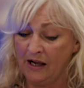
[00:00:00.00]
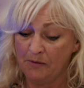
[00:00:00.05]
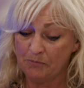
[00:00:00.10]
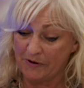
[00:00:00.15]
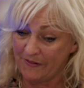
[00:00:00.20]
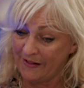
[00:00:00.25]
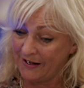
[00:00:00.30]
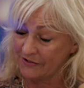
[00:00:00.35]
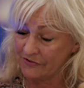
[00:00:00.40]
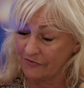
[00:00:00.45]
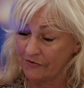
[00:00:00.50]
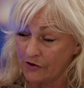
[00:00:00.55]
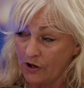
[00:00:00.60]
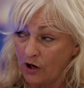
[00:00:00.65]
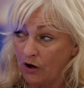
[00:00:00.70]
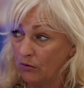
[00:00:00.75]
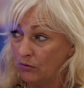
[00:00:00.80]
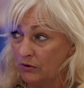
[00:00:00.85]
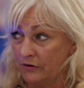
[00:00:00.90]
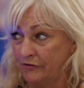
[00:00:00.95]
But that's for the
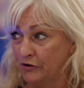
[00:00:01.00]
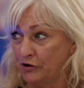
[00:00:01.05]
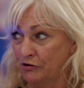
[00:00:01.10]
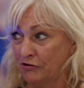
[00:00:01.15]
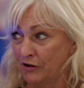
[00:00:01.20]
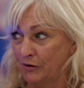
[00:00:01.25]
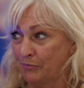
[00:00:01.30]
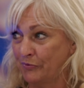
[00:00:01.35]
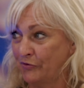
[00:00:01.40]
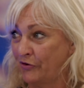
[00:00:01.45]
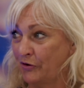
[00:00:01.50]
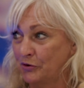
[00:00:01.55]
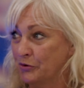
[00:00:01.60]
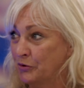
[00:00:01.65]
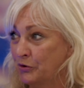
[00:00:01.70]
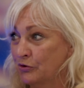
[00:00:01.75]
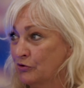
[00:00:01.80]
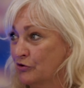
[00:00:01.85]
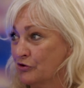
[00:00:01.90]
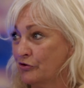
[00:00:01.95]
whole of Europe. So you
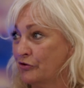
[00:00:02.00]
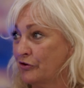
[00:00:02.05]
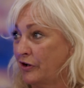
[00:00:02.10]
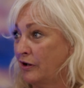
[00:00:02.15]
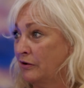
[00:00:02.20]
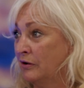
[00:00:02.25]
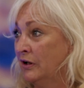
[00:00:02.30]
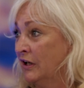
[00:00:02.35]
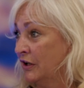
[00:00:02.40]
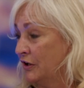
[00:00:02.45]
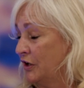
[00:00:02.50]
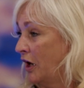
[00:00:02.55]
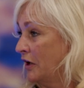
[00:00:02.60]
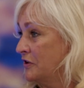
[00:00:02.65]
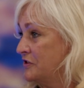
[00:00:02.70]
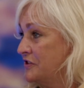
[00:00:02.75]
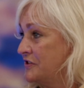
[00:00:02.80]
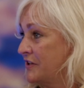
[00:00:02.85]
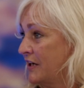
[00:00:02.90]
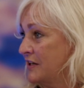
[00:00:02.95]
couldn't just go
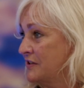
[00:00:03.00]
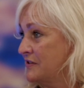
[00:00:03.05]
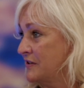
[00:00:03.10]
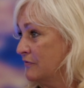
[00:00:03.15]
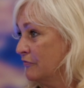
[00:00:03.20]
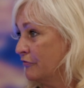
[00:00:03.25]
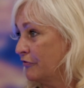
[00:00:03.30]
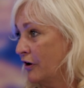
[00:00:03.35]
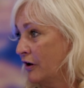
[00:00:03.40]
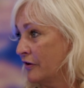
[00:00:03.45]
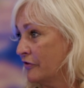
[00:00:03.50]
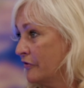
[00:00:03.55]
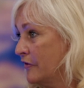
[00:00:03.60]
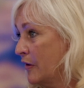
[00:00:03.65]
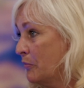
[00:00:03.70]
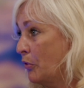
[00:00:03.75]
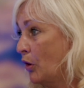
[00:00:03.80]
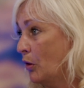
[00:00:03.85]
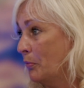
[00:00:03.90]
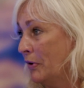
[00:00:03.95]
90 days in France and
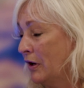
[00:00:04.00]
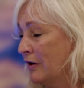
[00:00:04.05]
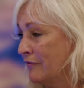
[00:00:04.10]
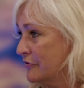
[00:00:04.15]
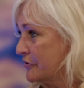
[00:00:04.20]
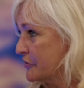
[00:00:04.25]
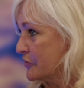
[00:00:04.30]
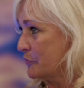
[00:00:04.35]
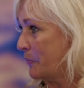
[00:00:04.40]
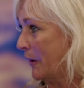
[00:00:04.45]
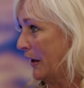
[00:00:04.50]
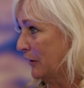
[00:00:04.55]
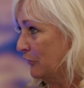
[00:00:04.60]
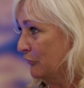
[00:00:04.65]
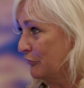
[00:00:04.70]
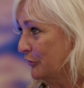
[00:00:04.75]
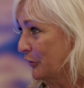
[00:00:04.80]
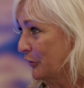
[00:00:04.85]
then pop over to Spain for